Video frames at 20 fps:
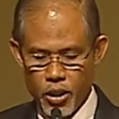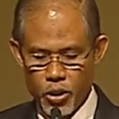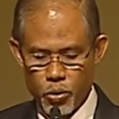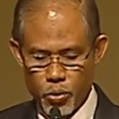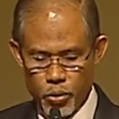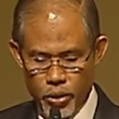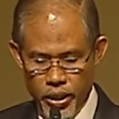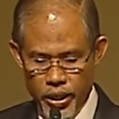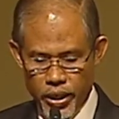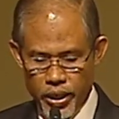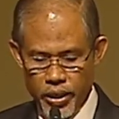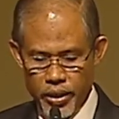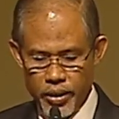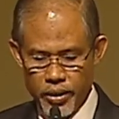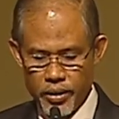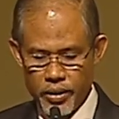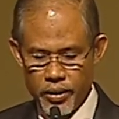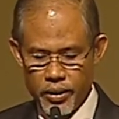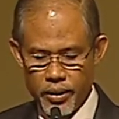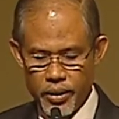Today,
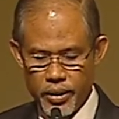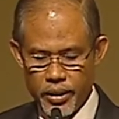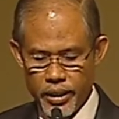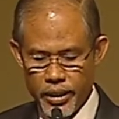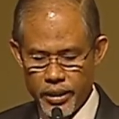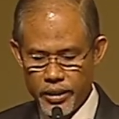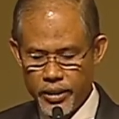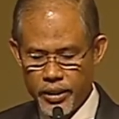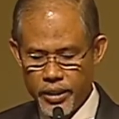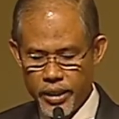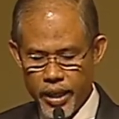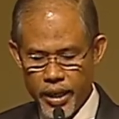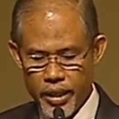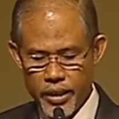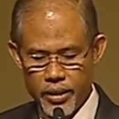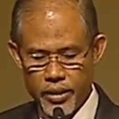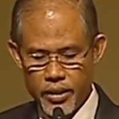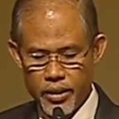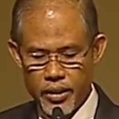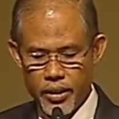internet,
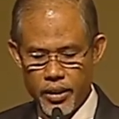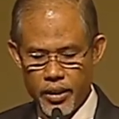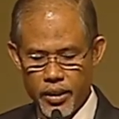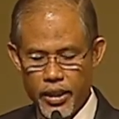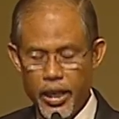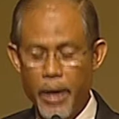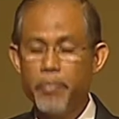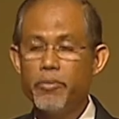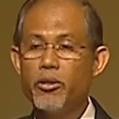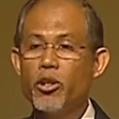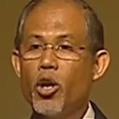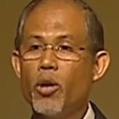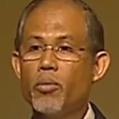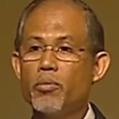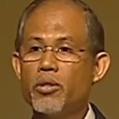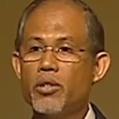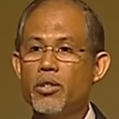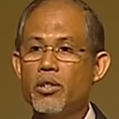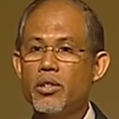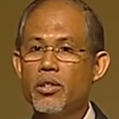
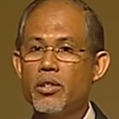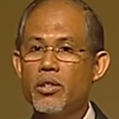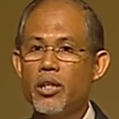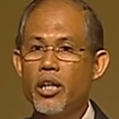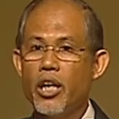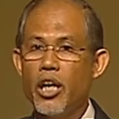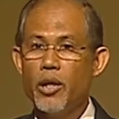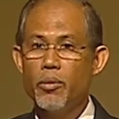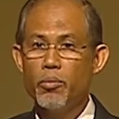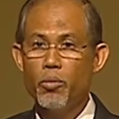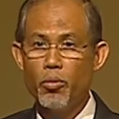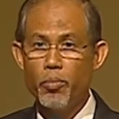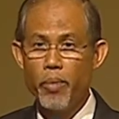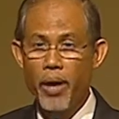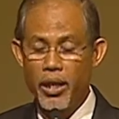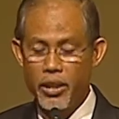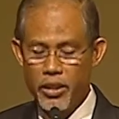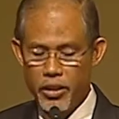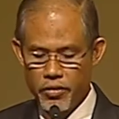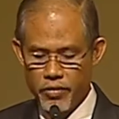laptops, and
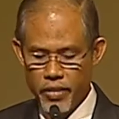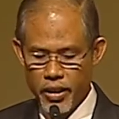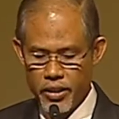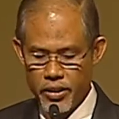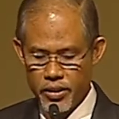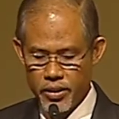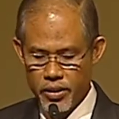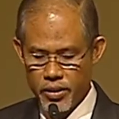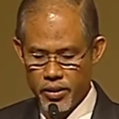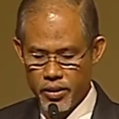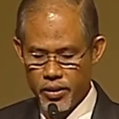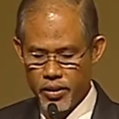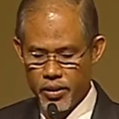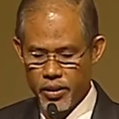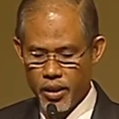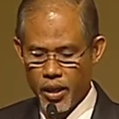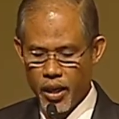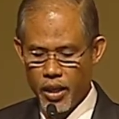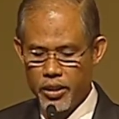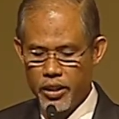mobile devices
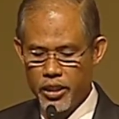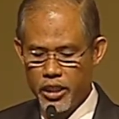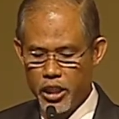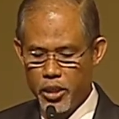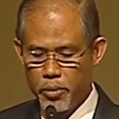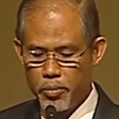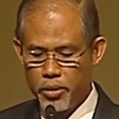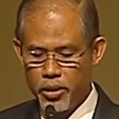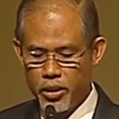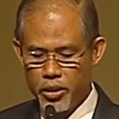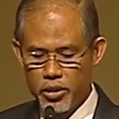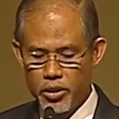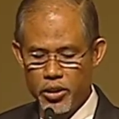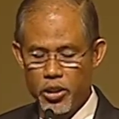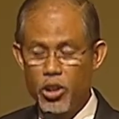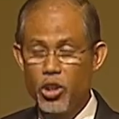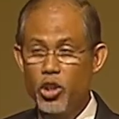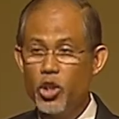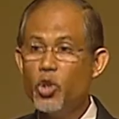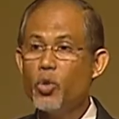are the criminals'
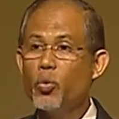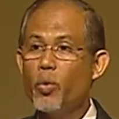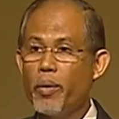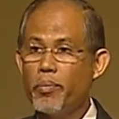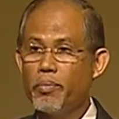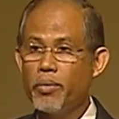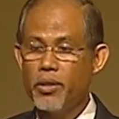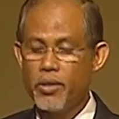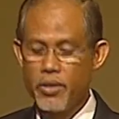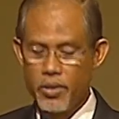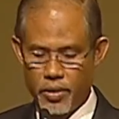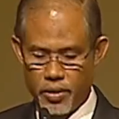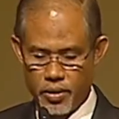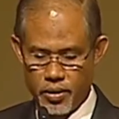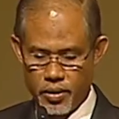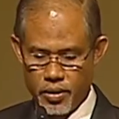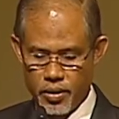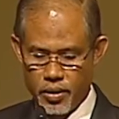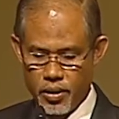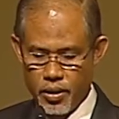new weapons.
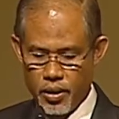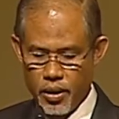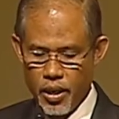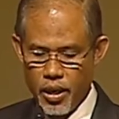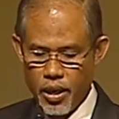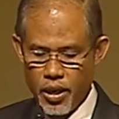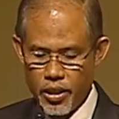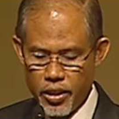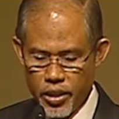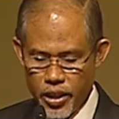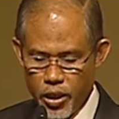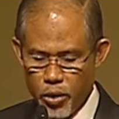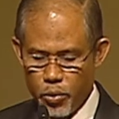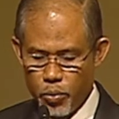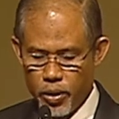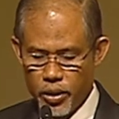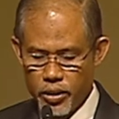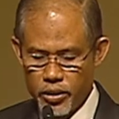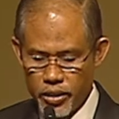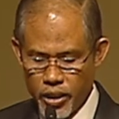They
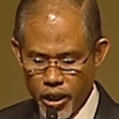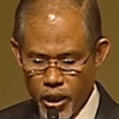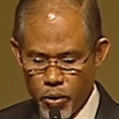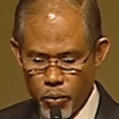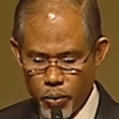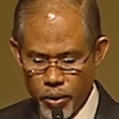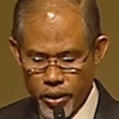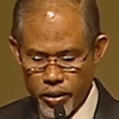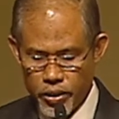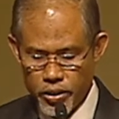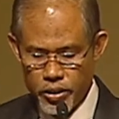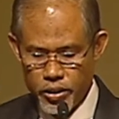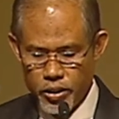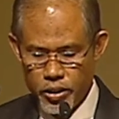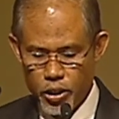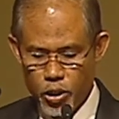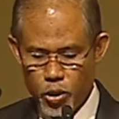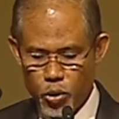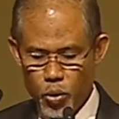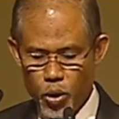work their ways
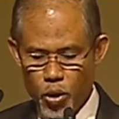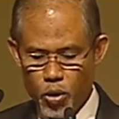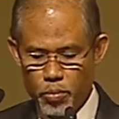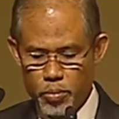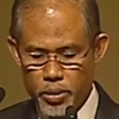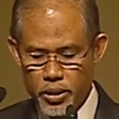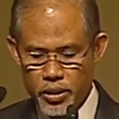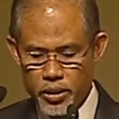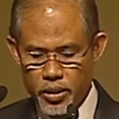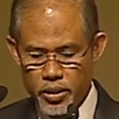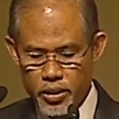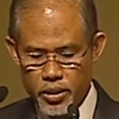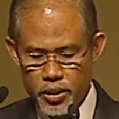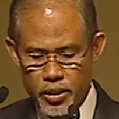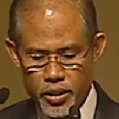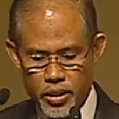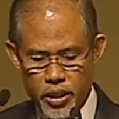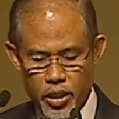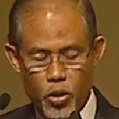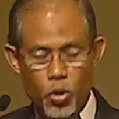into our
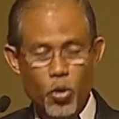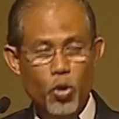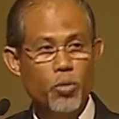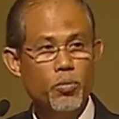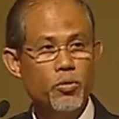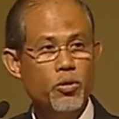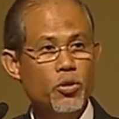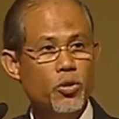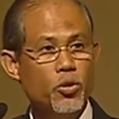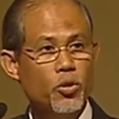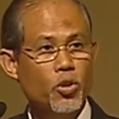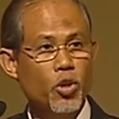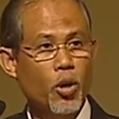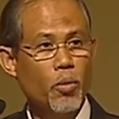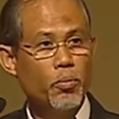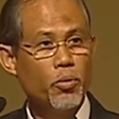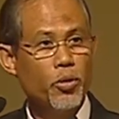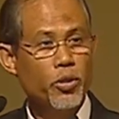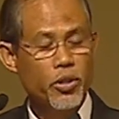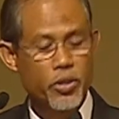businesses and homes through
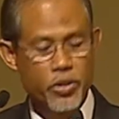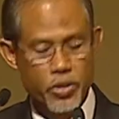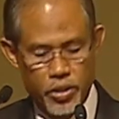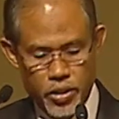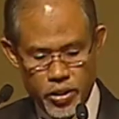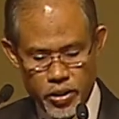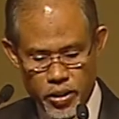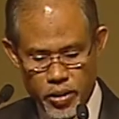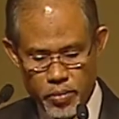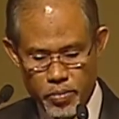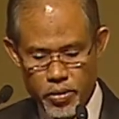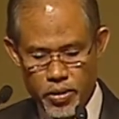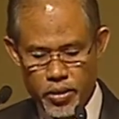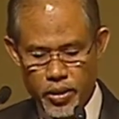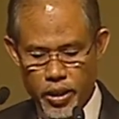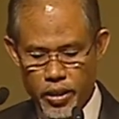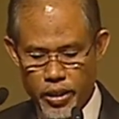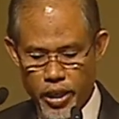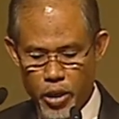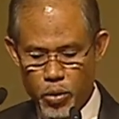computer systems
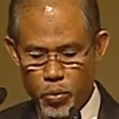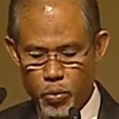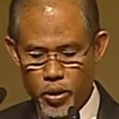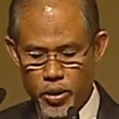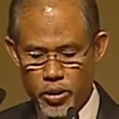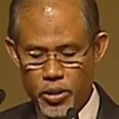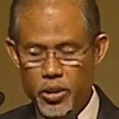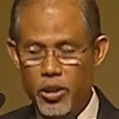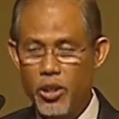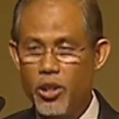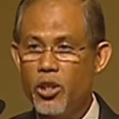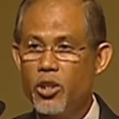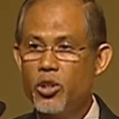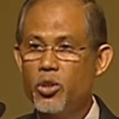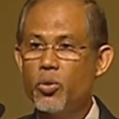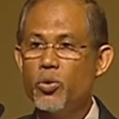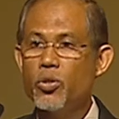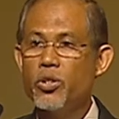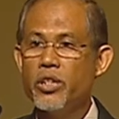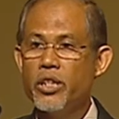and networks
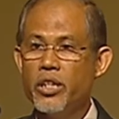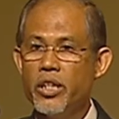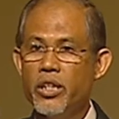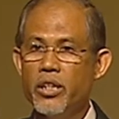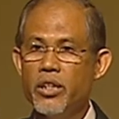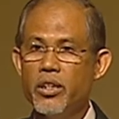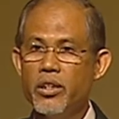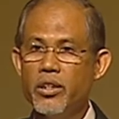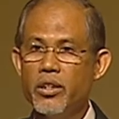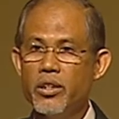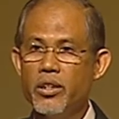to steal,